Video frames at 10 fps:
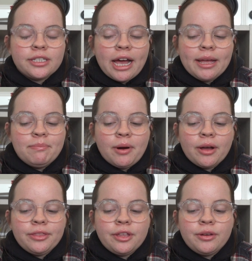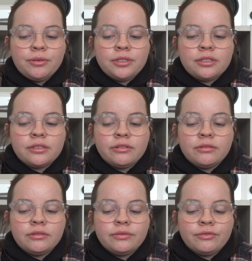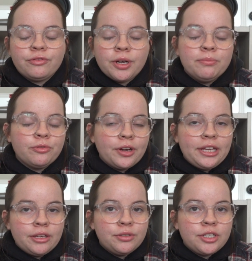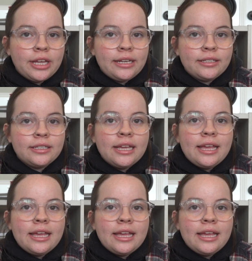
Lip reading: I bought those from Frank Ocean,